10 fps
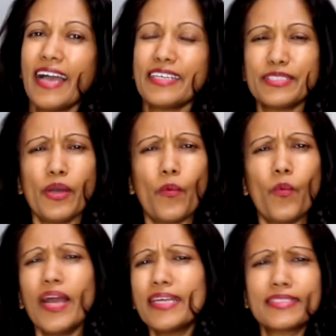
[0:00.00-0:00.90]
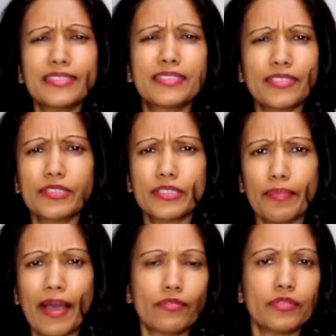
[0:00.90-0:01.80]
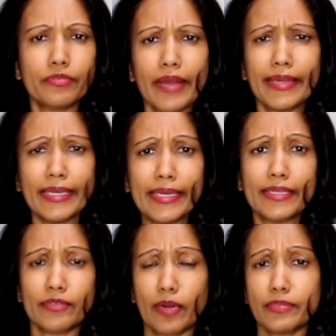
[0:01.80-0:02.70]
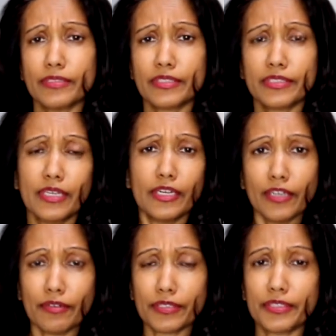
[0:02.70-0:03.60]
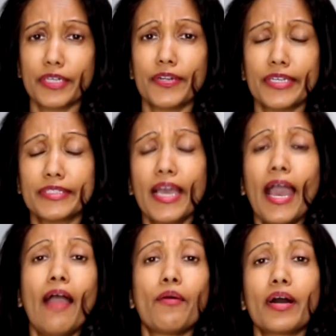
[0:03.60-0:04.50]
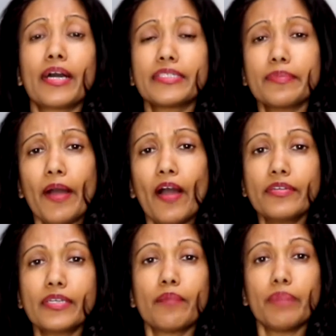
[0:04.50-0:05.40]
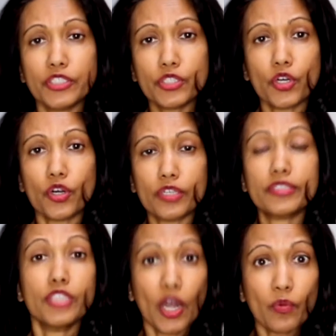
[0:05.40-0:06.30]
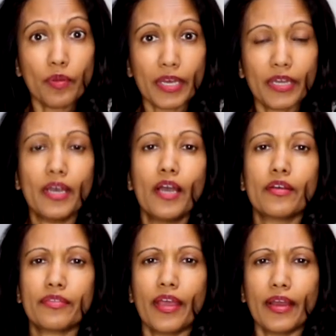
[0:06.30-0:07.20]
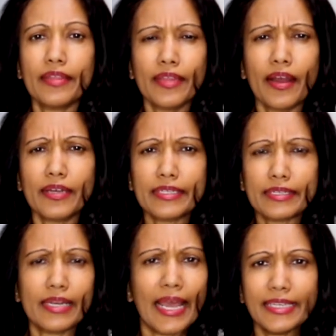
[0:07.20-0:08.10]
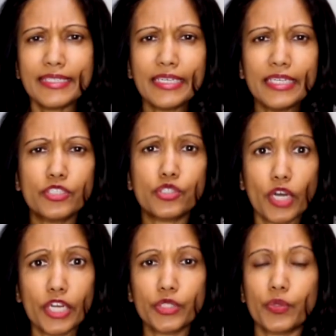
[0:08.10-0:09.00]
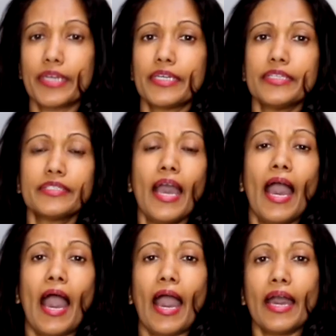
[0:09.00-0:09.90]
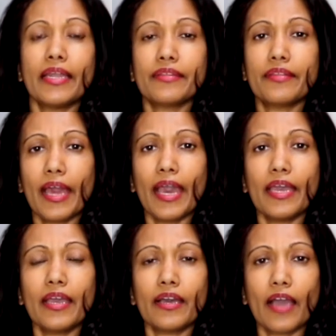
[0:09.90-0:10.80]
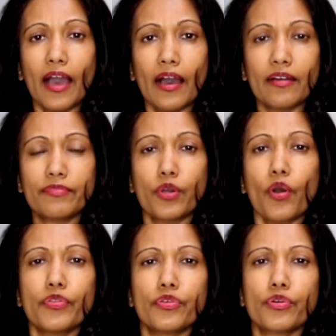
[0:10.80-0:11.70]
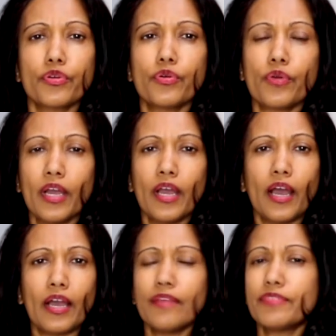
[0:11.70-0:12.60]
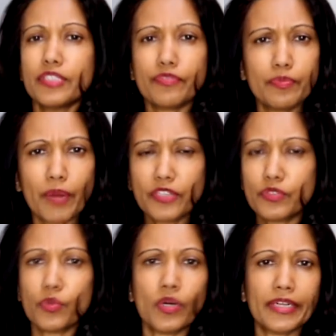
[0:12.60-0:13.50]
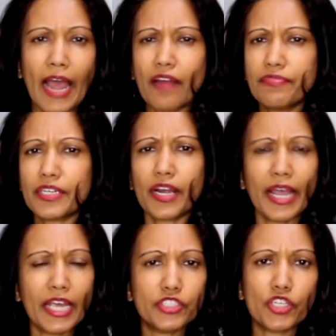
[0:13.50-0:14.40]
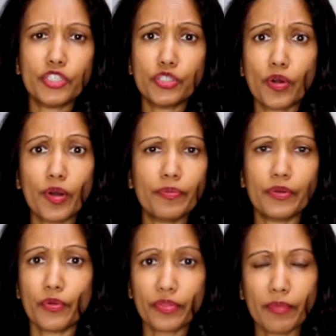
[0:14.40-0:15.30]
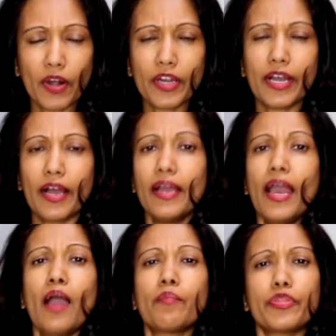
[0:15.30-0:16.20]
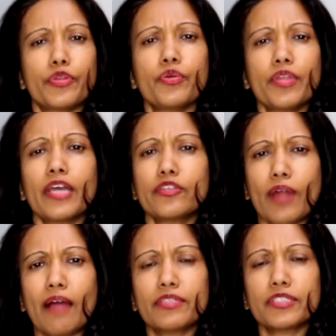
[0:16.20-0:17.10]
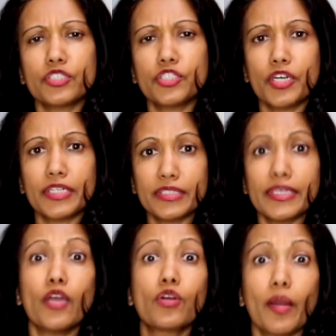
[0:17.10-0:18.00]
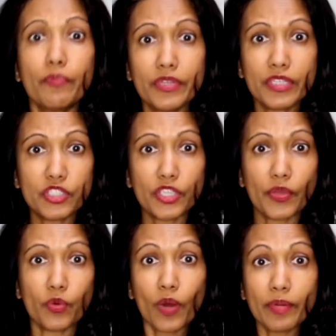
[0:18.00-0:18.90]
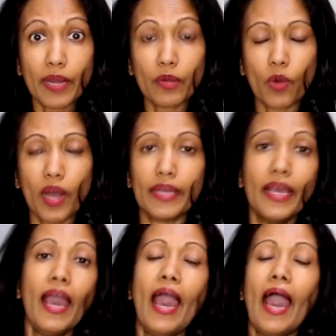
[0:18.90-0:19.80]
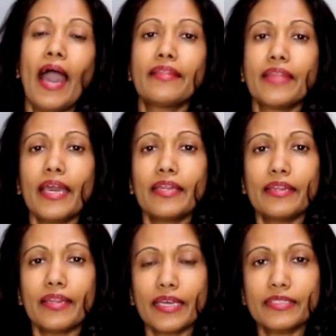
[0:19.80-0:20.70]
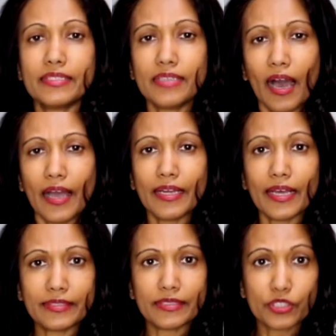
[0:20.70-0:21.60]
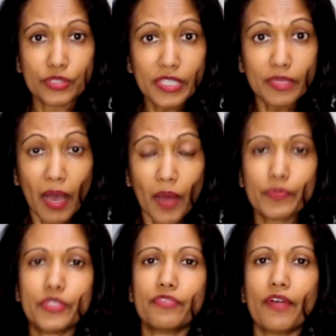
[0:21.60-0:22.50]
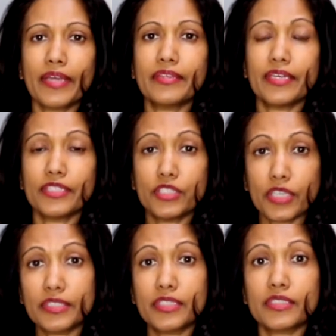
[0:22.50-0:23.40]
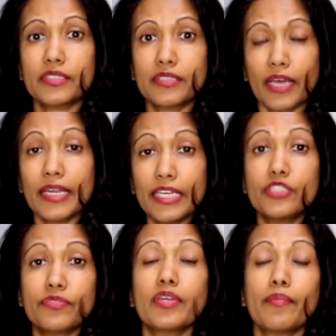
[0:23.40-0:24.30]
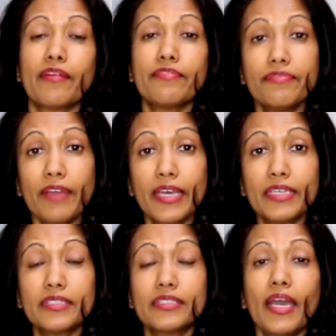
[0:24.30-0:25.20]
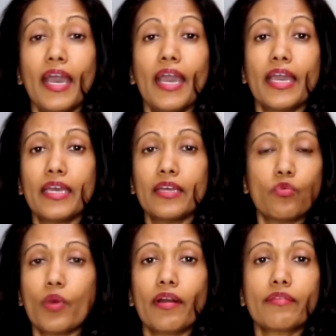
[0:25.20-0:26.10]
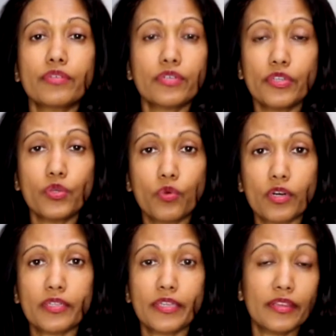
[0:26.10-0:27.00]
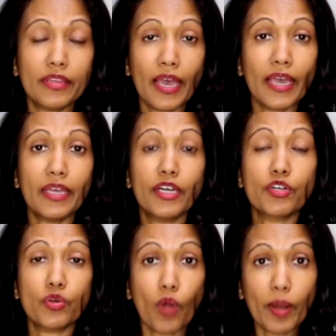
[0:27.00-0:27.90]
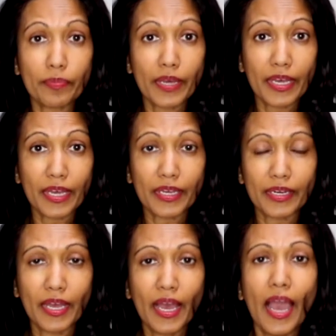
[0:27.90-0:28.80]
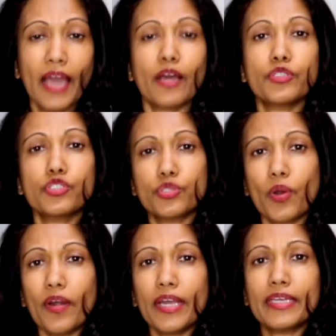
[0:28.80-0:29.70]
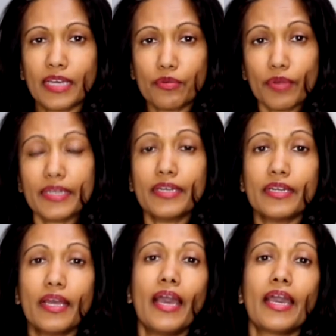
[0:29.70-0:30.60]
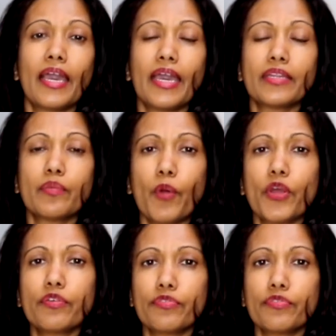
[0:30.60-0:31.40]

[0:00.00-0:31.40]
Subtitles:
So what is the series about, the Red-Heeled Rebels novel series? Well, it's about a bunch of girls, young women. They're in their late teens to early 20s, and they have gone through, lived in different parts of the world, Africa, Asia, Europe, North America. But through their travels and journeys, they hook up with each other one by one, and then they decide to team up to fight the injustices that each of them have faced in wherever in the world that they grew up in. Now the story is written in the point of